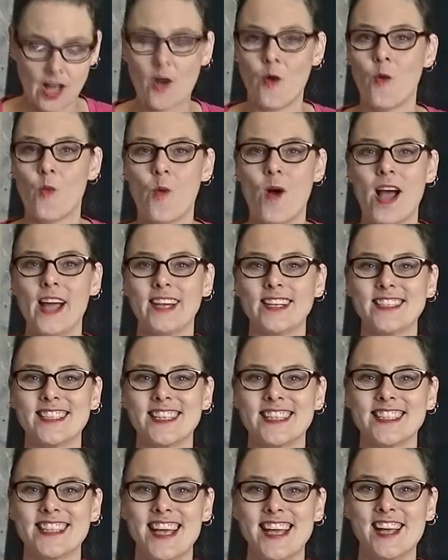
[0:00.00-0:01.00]
what is
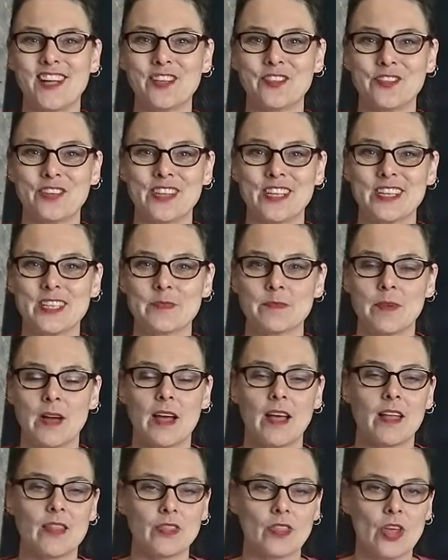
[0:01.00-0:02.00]
entailed for this
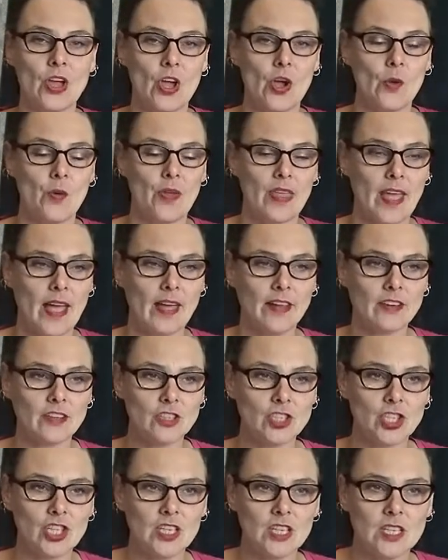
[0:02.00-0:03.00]
month with
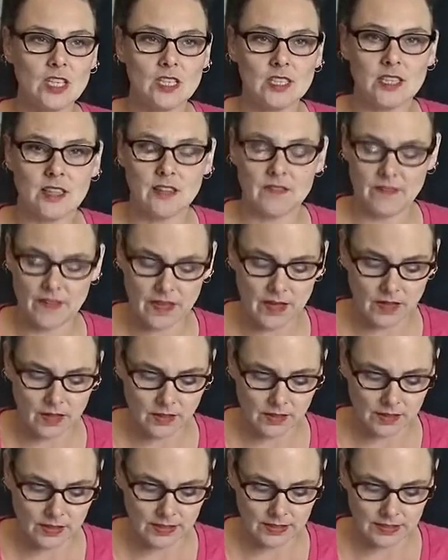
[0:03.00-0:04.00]
energies and the veil
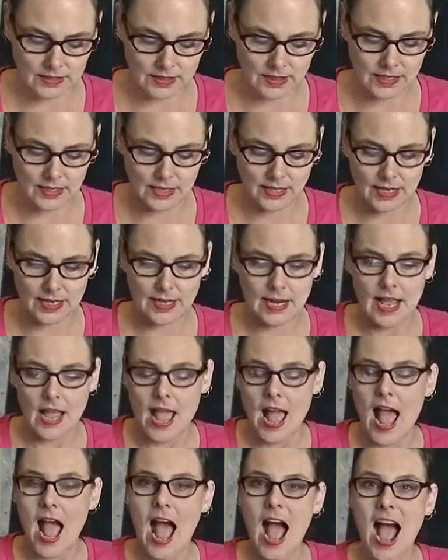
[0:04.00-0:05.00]
clearing and
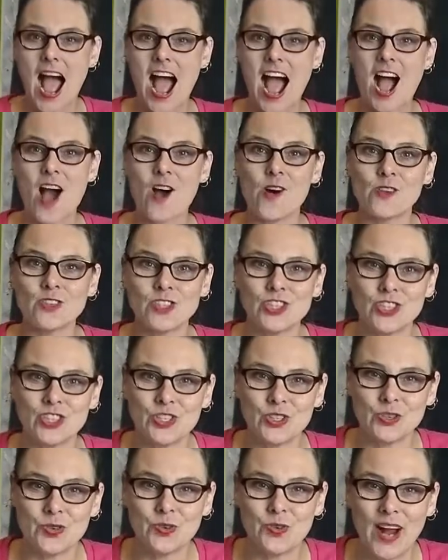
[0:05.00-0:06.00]
how
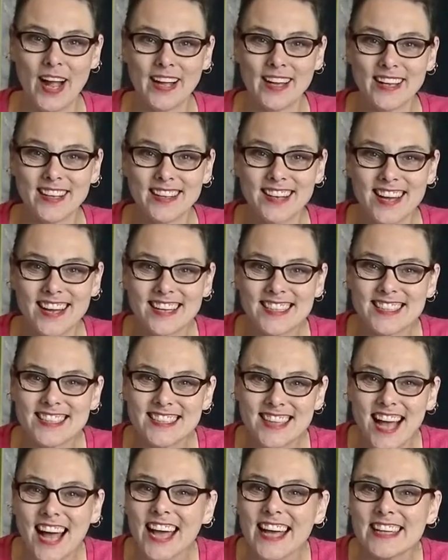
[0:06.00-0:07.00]
to recognize
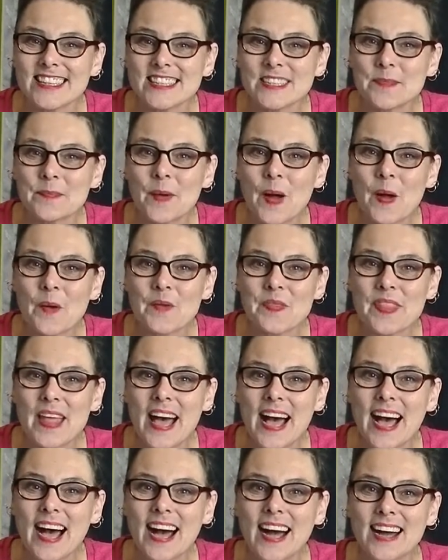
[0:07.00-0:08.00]
signs about
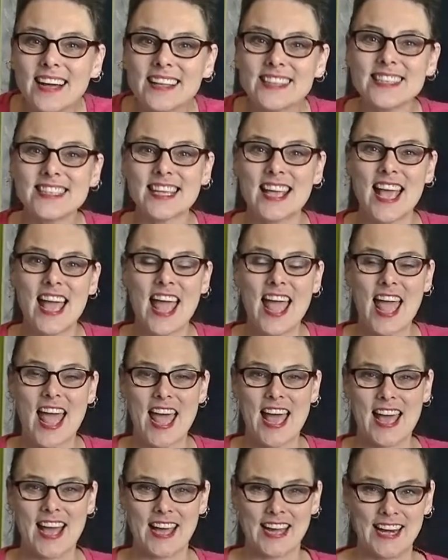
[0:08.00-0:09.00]
that
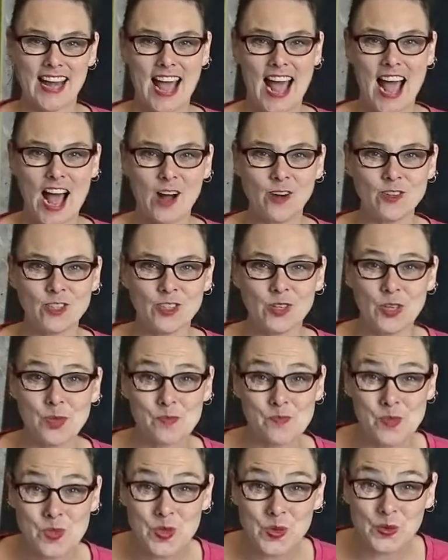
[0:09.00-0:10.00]
and how to
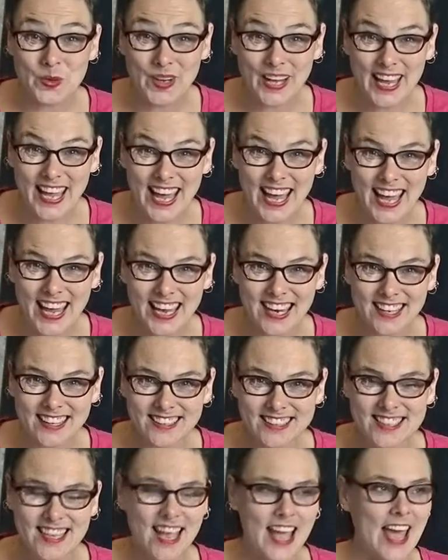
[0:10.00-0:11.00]

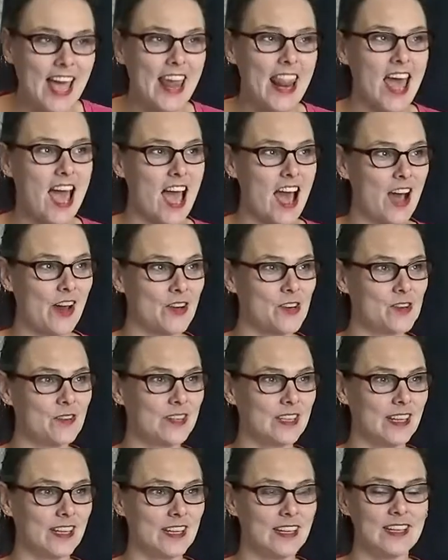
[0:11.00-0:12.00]
communicate and how to
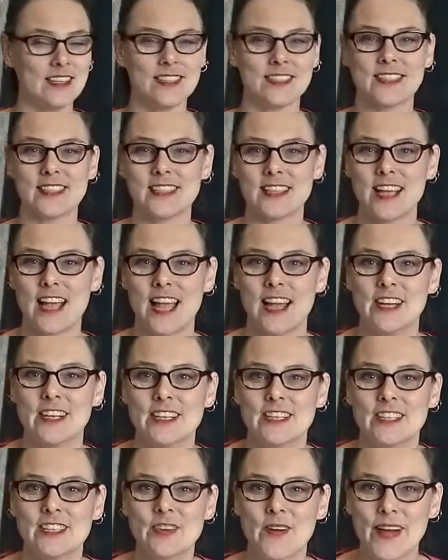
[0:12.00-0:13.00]
release.
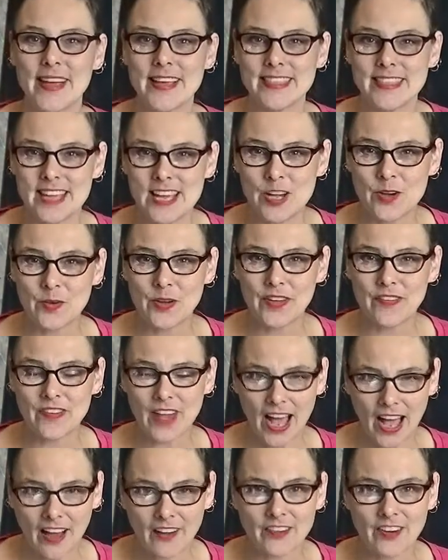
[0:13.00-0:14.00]
So I think we've
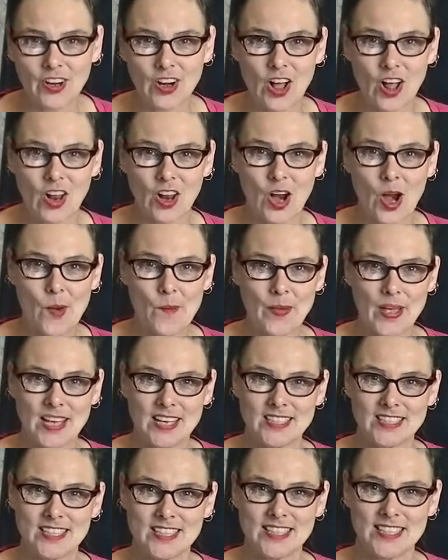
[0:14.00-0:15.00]
covered all our
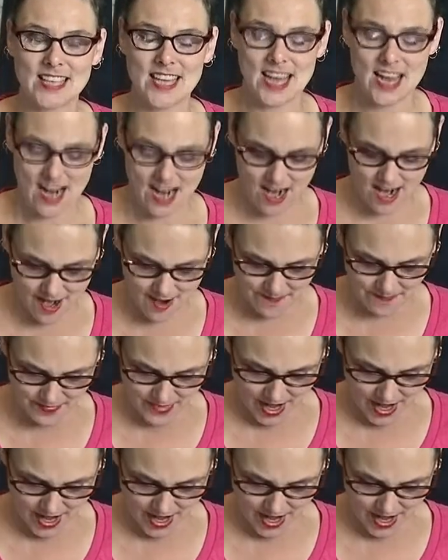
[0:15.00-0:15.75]
bases here.